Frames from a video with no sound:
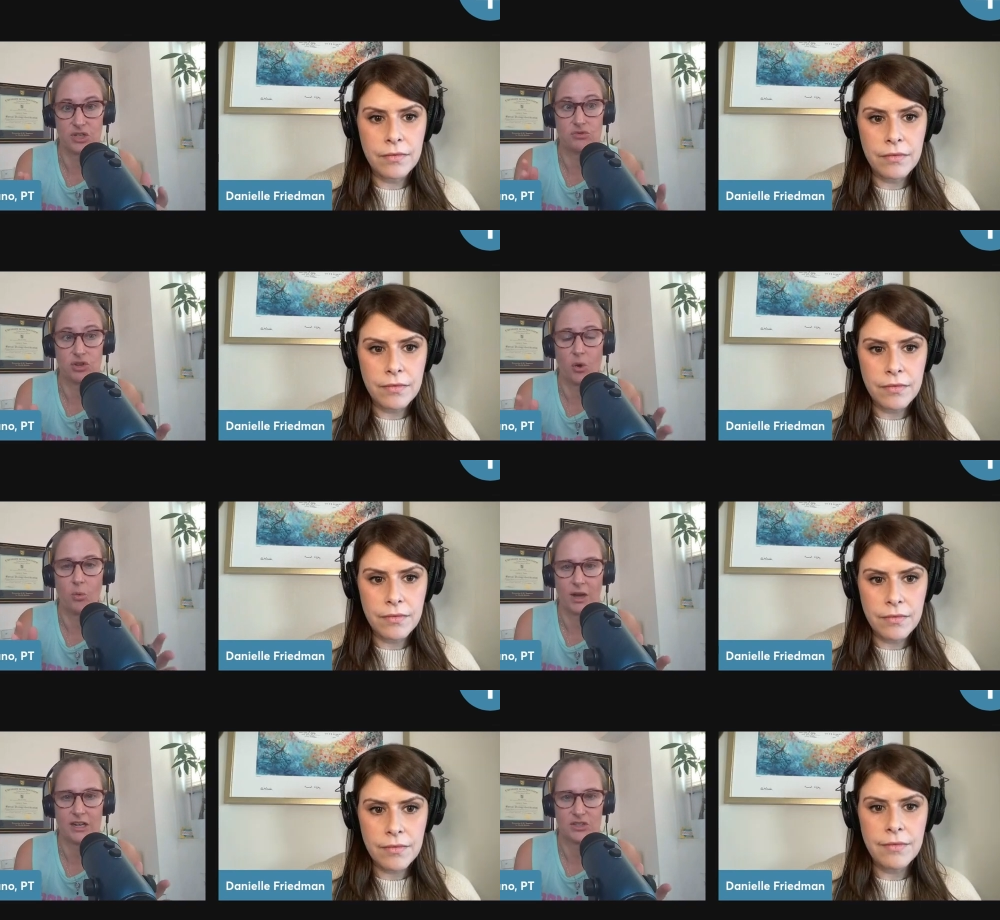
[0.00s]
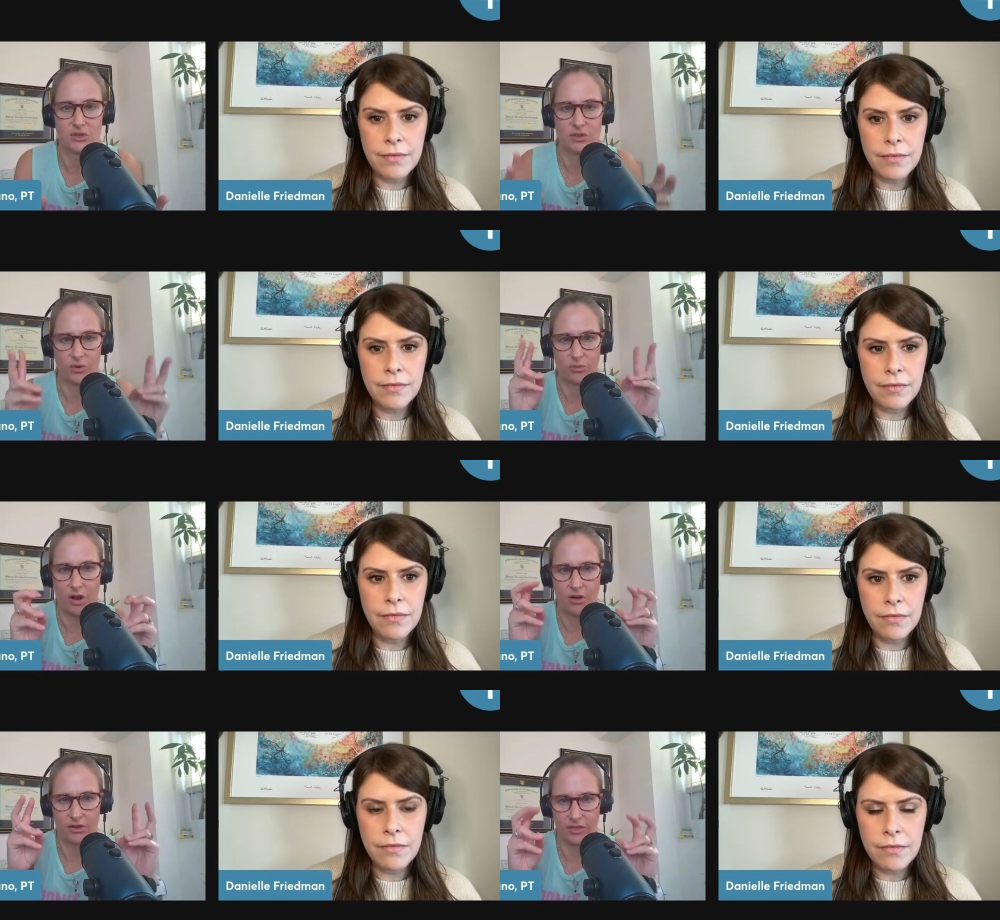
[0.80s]
Speaker 1: you do not want to do the
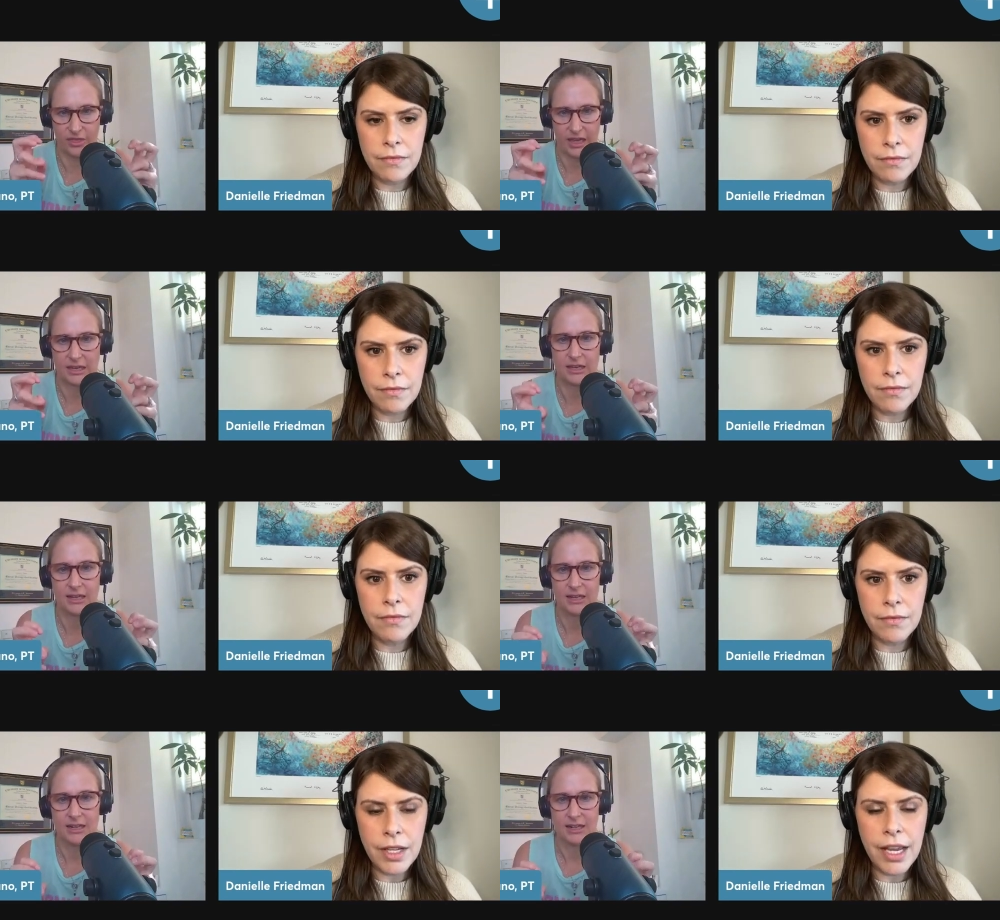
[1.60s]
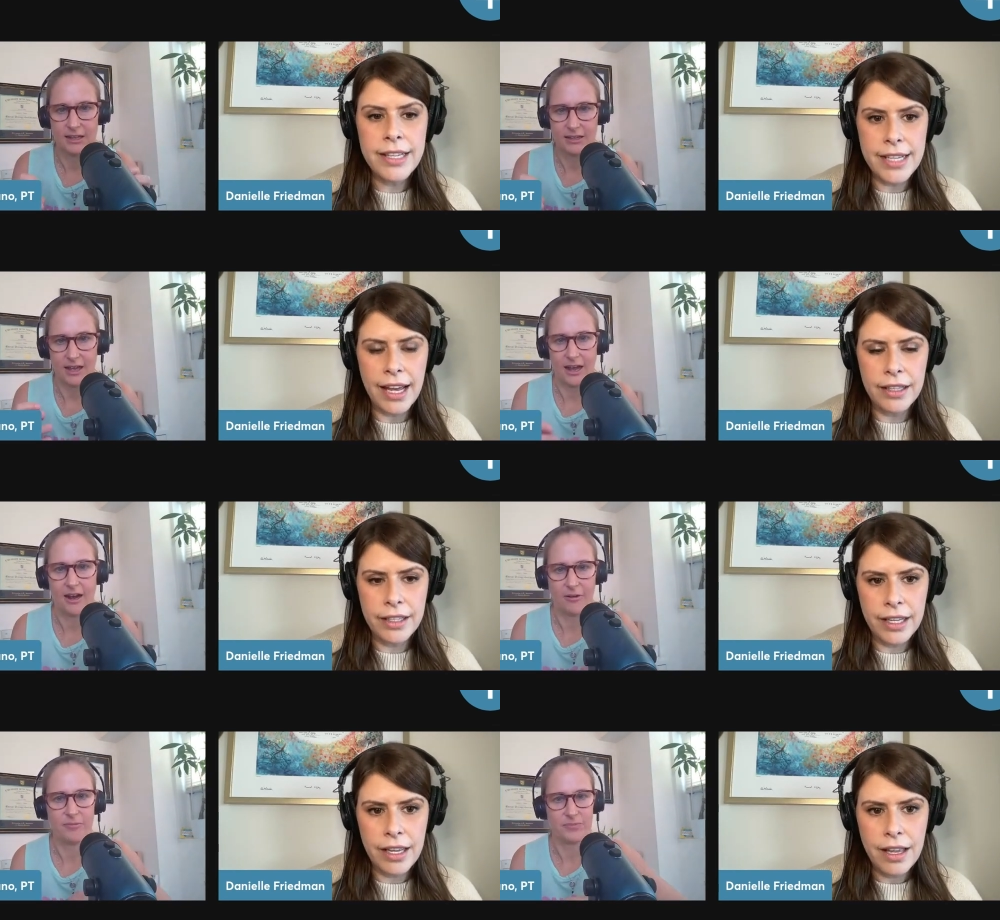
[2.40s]
wrong thing. Um,
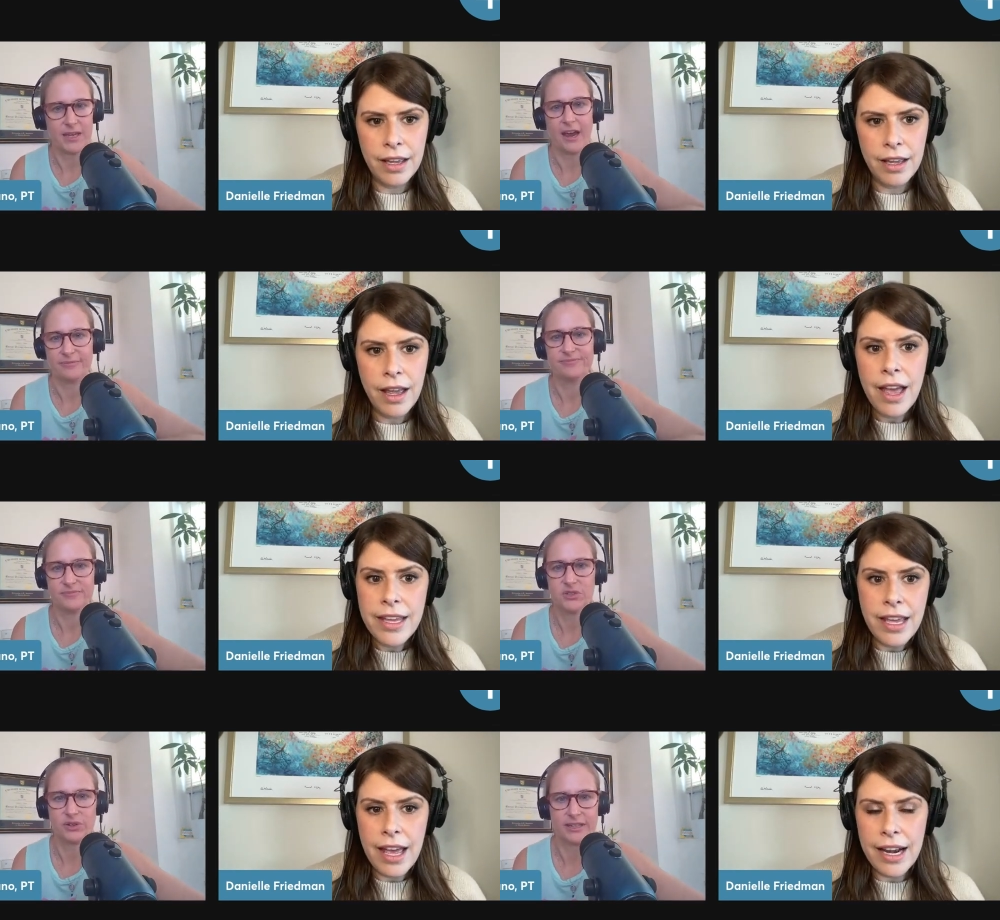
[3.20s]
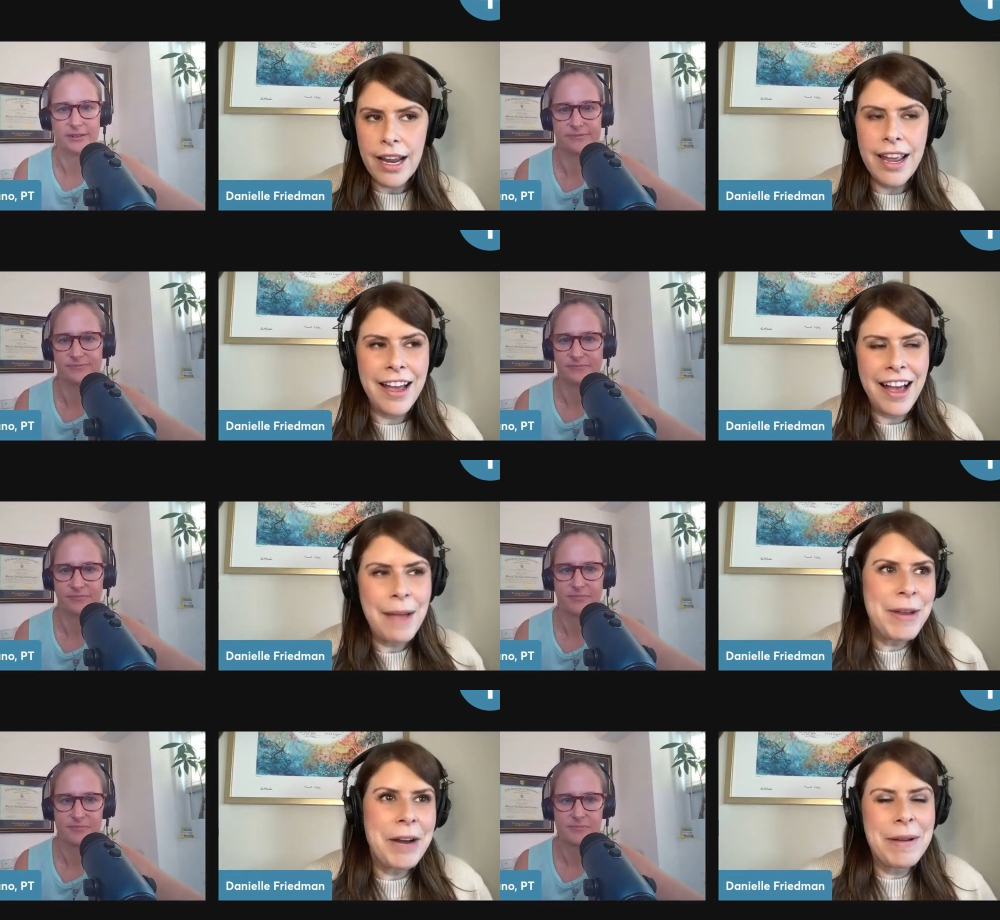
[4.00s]
exactly. Um, yeah, totally. And I,
Speaker 2: I
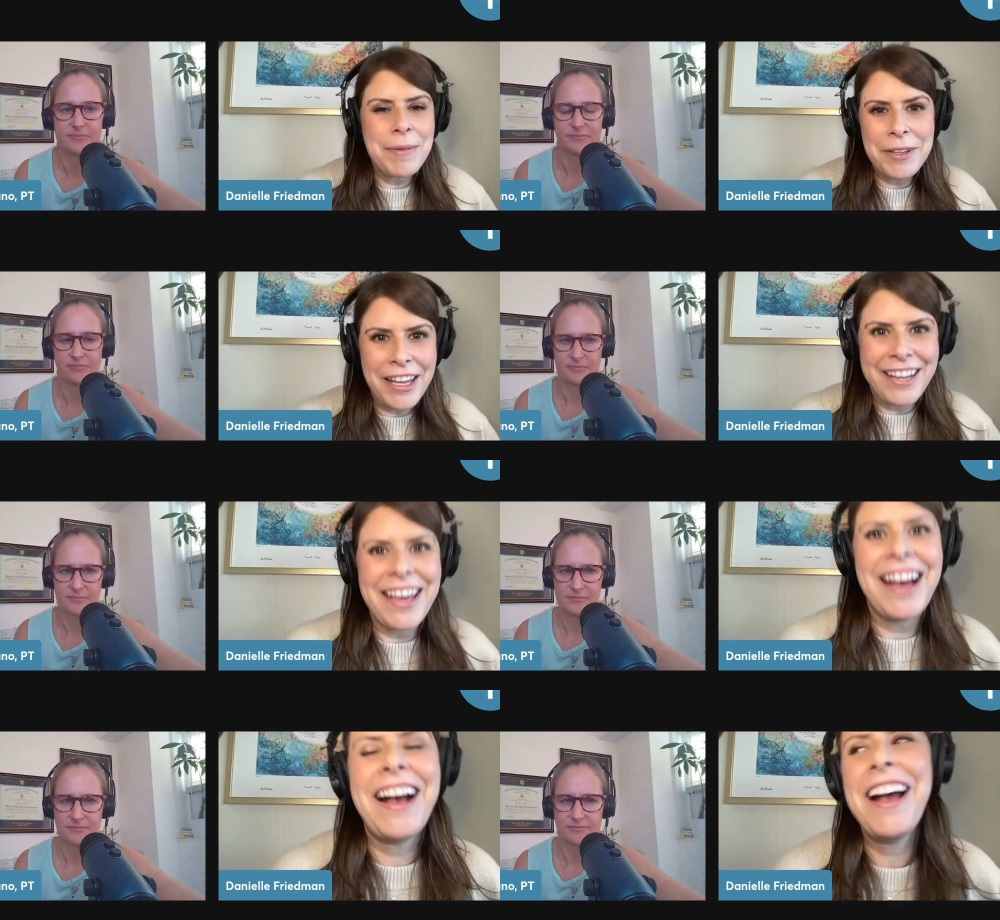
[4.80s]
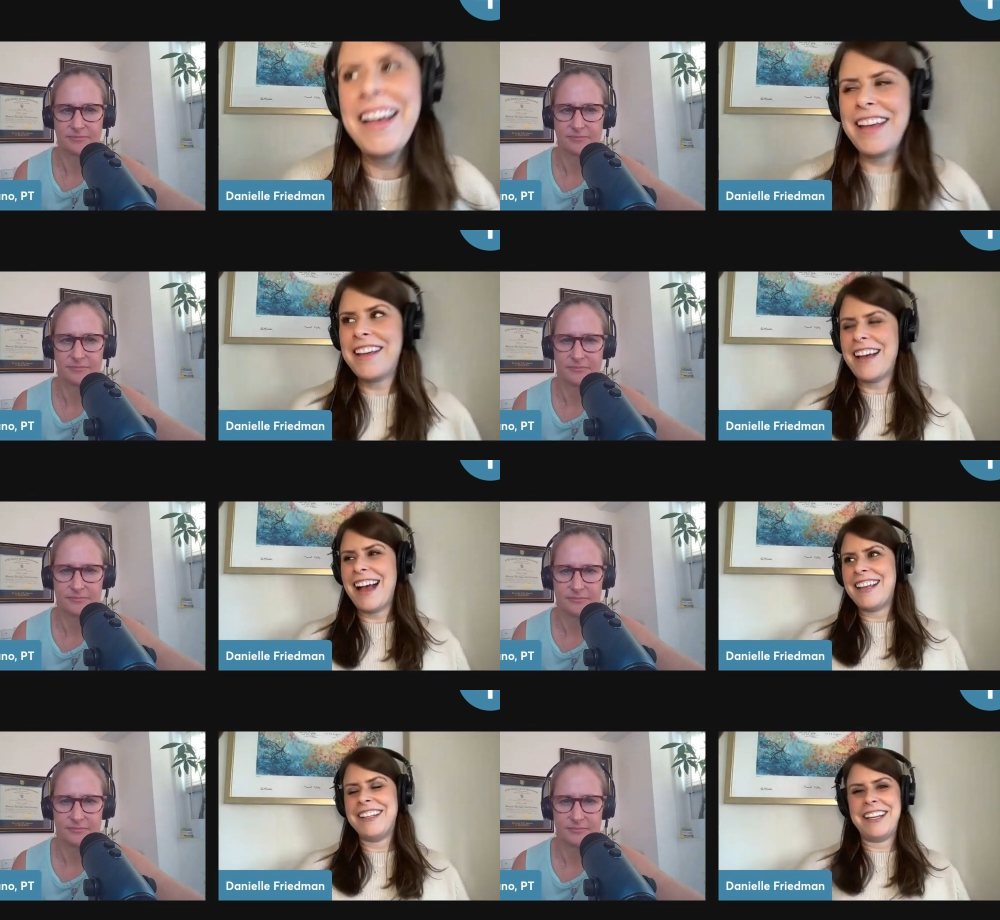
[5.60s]
mean, I remember like, yeah, I
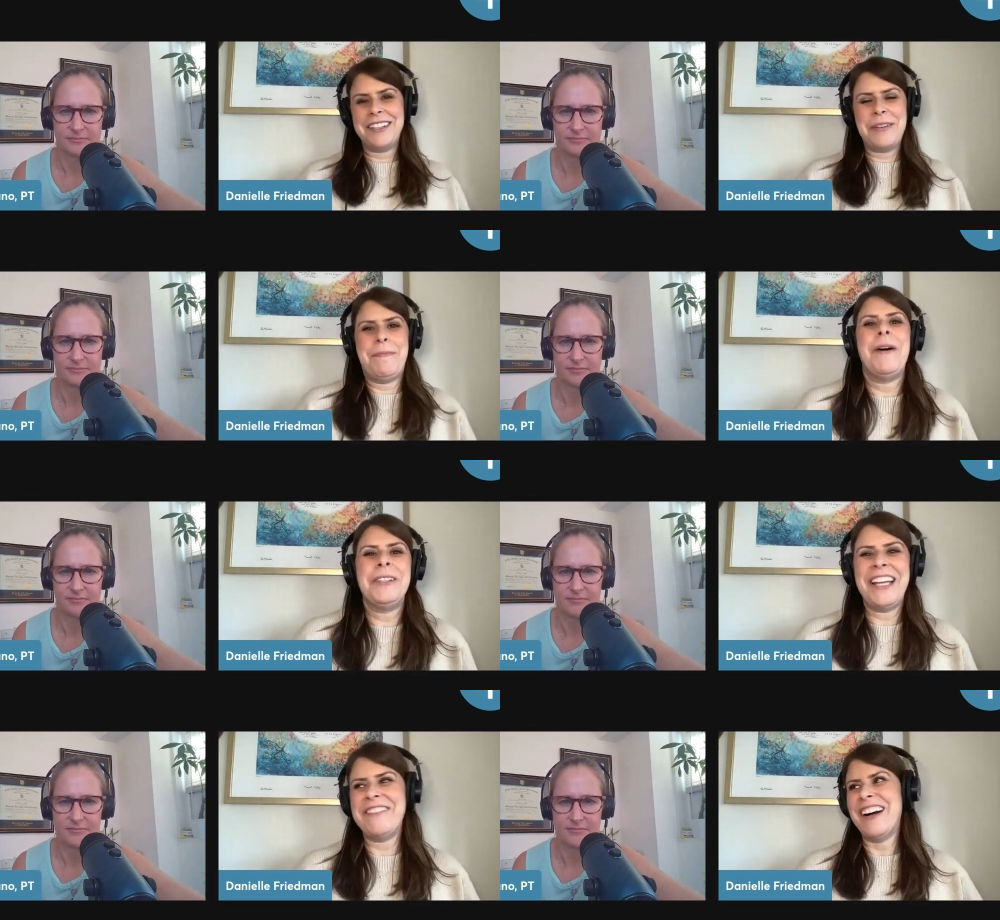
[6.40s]
had like Chipotle